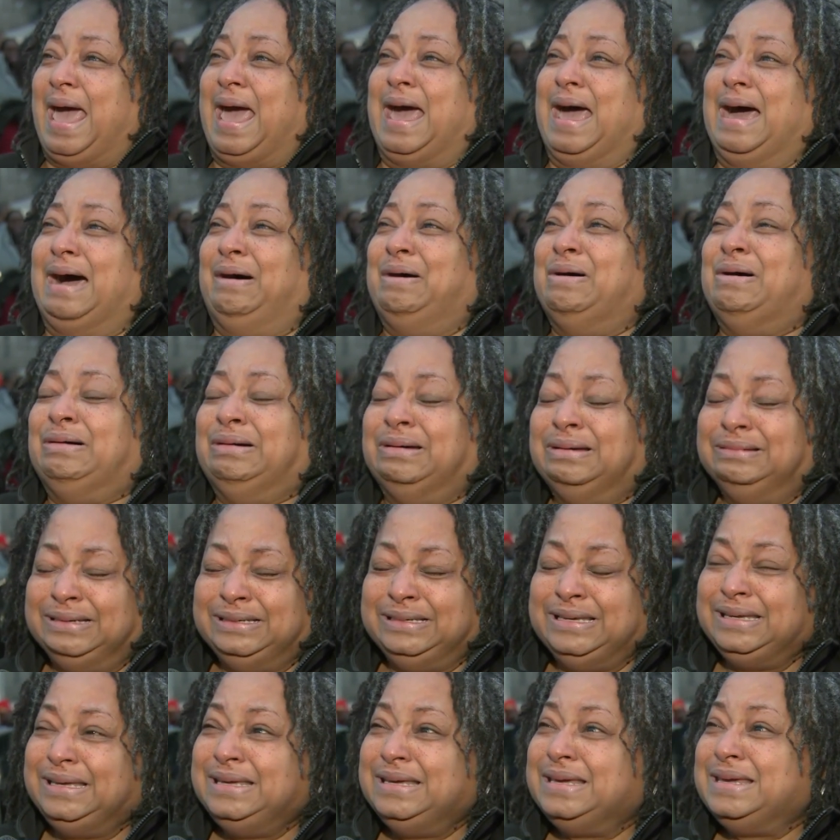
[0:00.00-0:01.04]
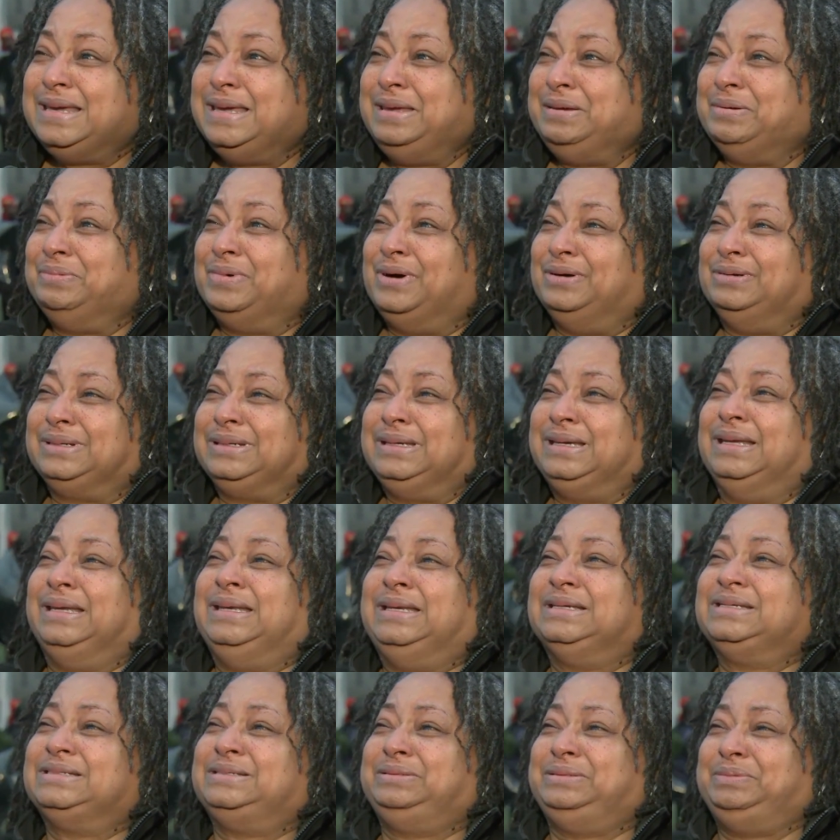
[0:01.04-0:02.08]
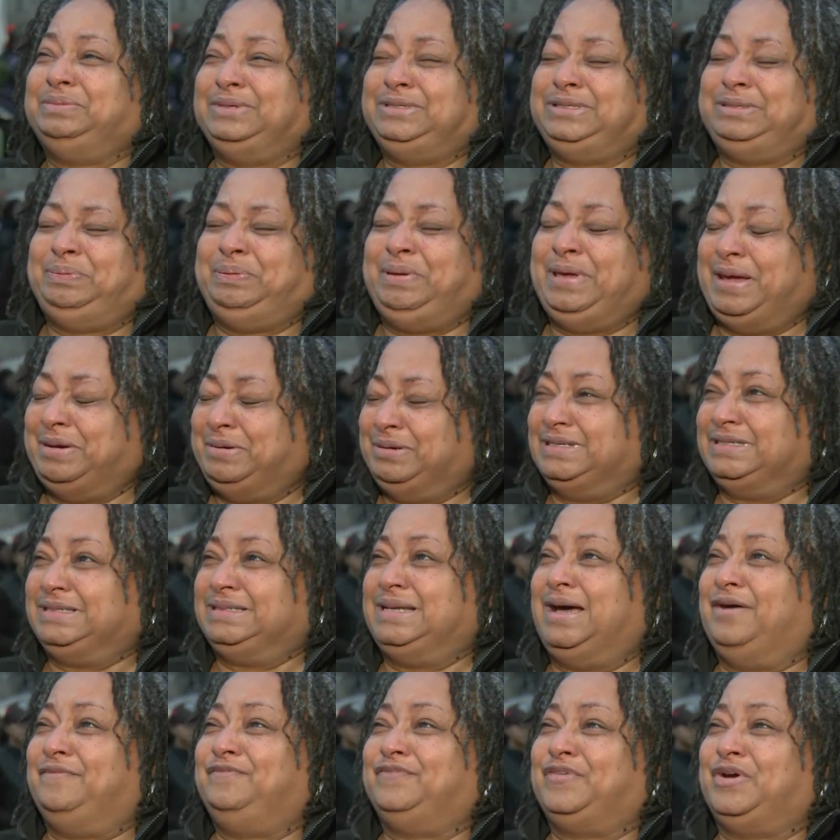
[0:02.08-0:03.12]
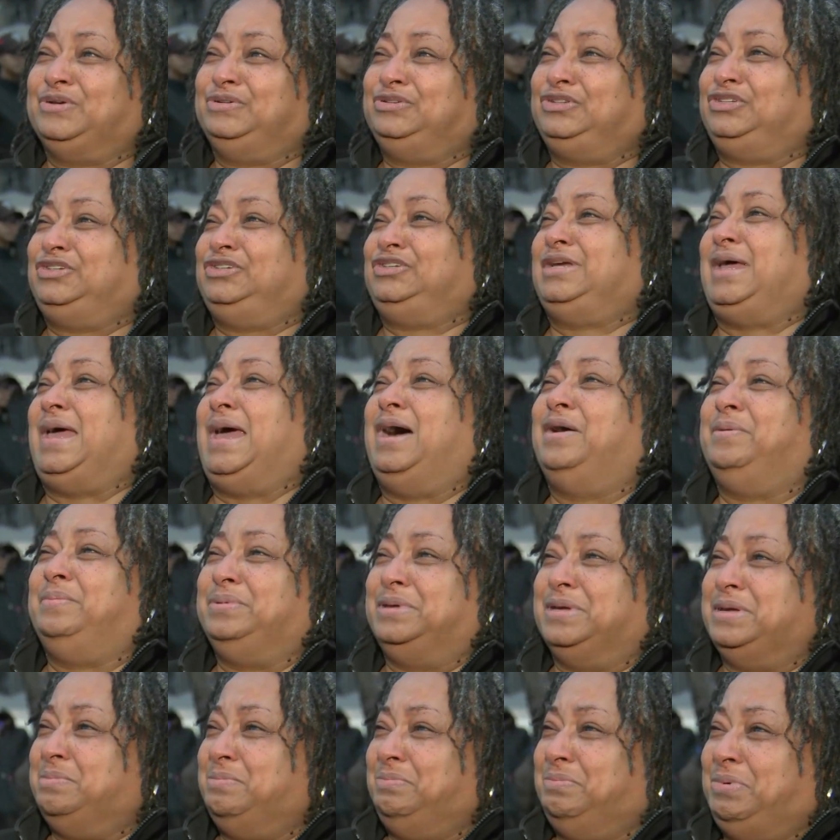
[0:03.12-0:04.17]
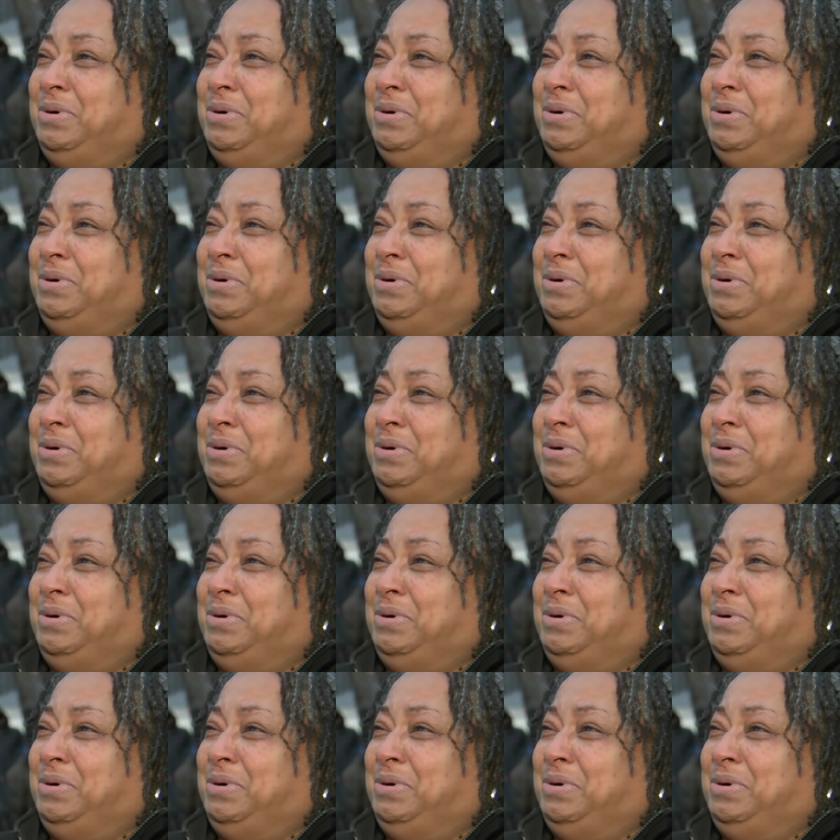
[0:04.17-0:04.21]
aisle. He won't experience her first child being